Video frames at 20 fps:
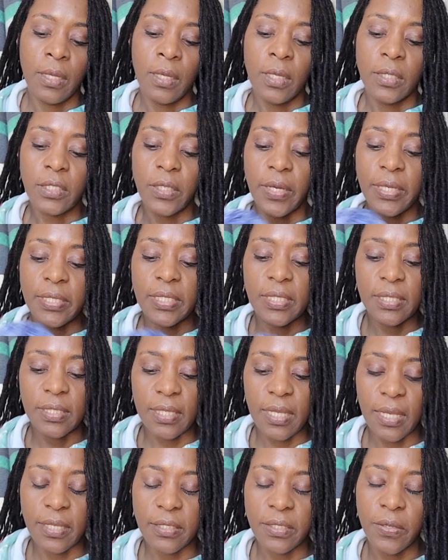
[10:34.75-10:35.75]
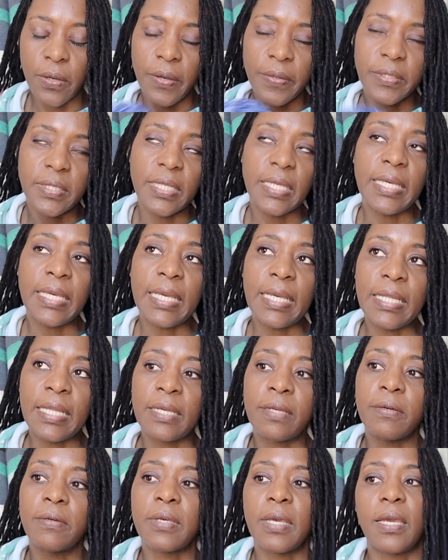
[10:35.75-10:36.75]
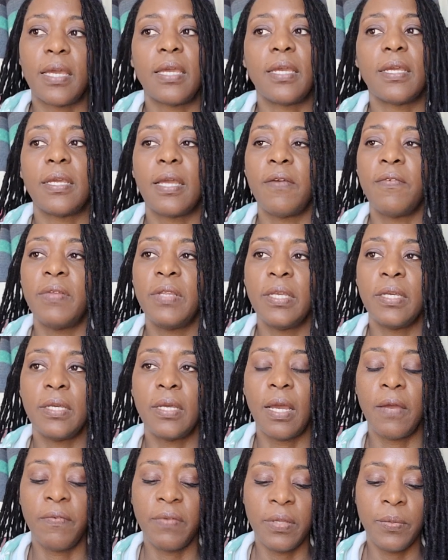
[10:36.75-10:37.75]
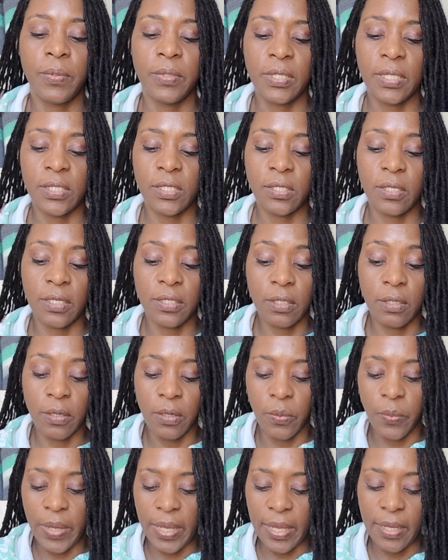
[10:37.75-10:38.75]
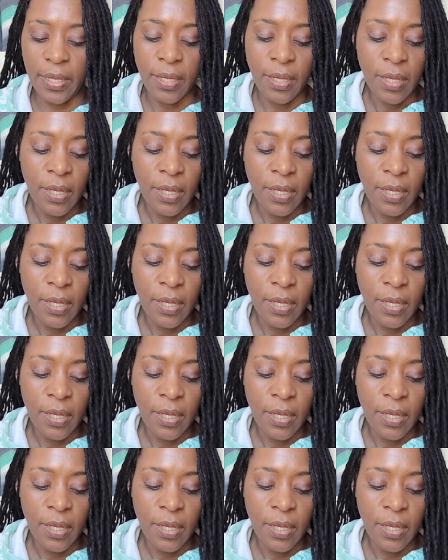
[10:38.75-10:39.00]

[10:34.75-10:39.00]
So I was thinking like, okay, I really want this yarn to go away.